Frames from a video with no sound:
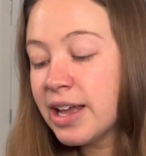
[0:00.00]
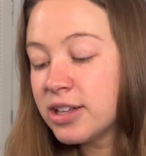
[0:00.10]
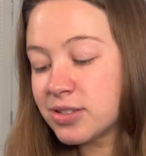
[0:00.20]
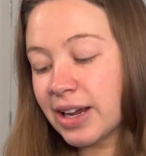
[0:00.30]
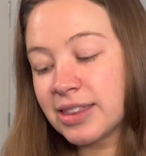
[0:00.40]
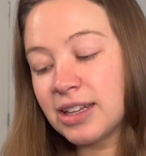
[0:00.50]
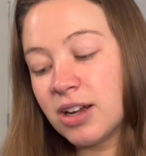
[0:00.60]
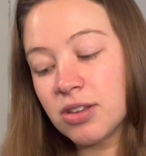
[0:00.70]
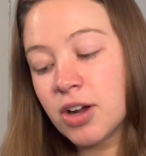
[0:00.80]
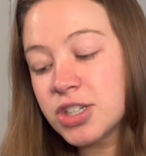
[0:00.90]
Strengthen
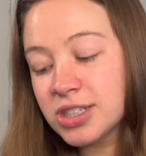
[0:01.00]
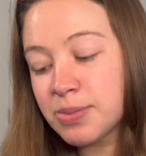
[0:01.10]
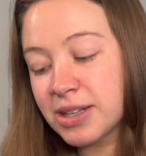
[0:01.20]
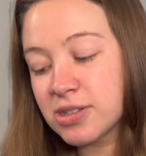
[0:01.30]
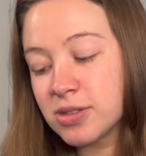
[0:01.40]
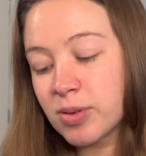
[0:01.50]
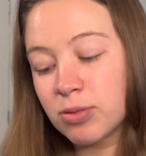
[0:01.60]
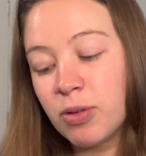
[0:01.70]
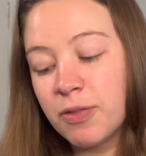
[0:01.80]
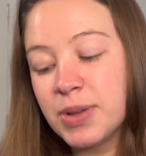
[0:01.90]
your largest muscles with
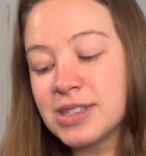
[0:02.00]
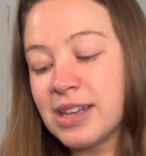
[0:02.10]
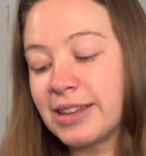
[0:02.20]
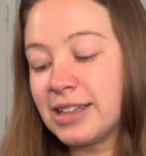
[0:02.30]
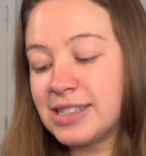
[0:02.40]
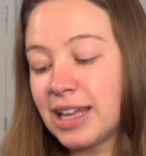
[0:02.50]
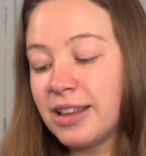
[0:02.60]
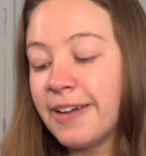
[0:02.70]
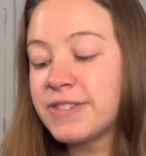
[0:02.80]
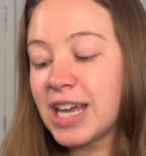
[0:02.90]
movements like the deadlift